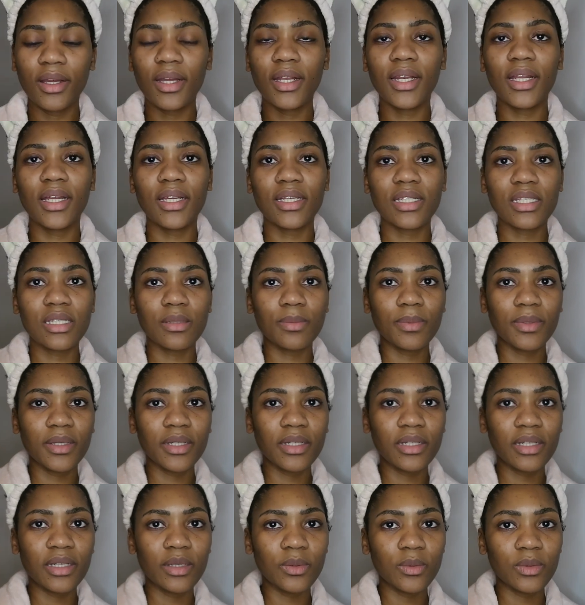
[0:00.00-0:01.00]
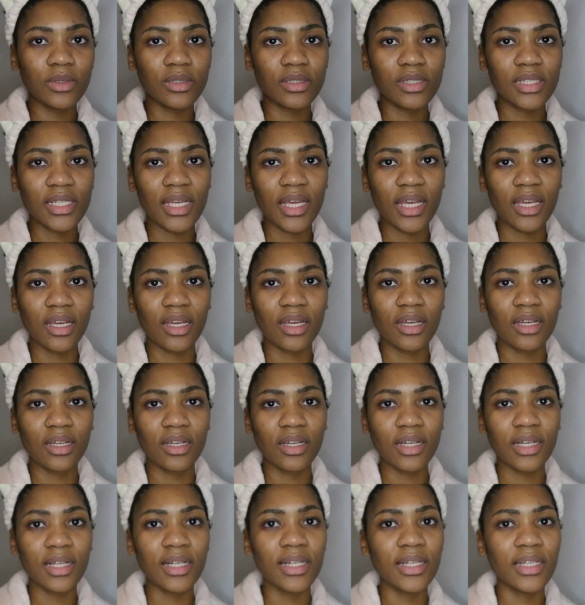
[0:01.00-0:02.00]
And I typically will take
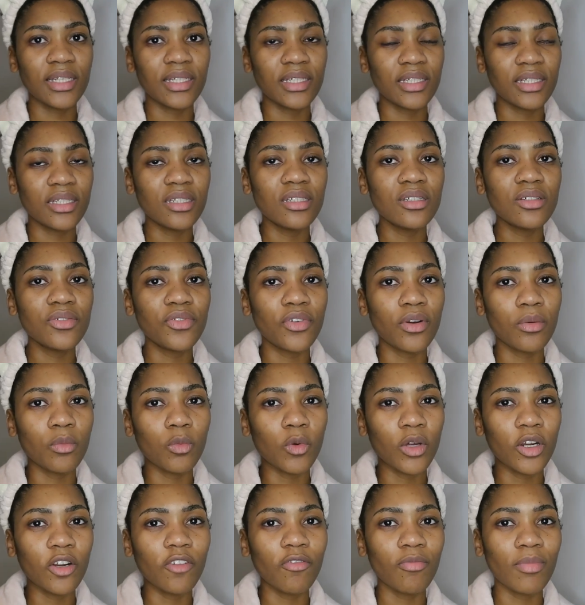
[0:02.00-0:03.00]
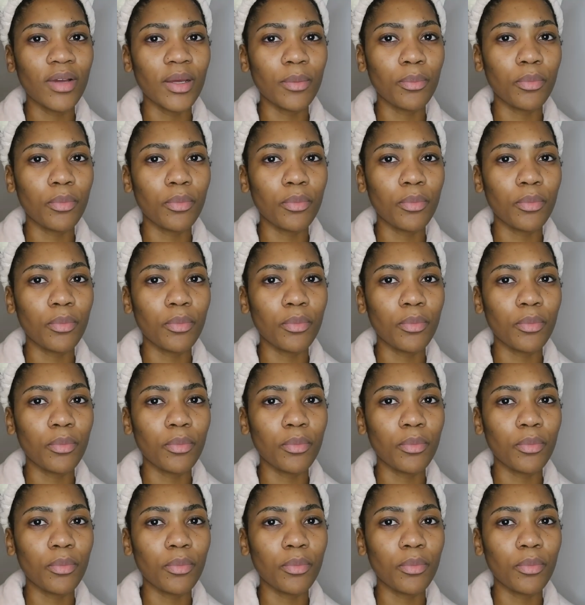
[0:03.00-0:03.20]
a lid from one of my